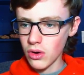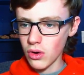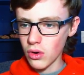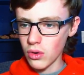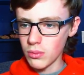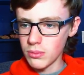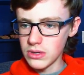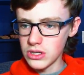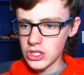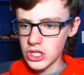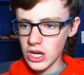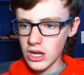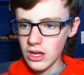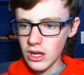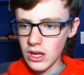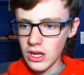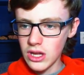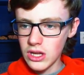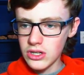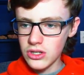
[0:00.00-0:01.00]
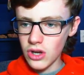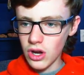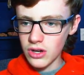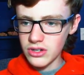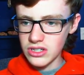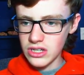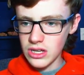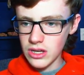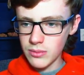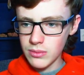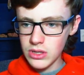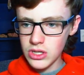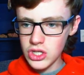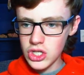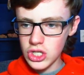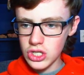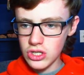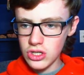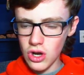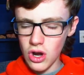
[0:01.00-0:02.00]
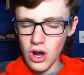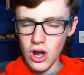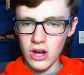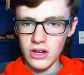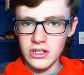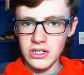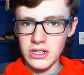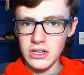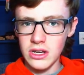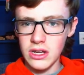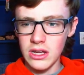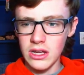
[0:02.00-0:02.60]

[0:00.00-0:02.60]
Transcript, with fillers: obj dot image dot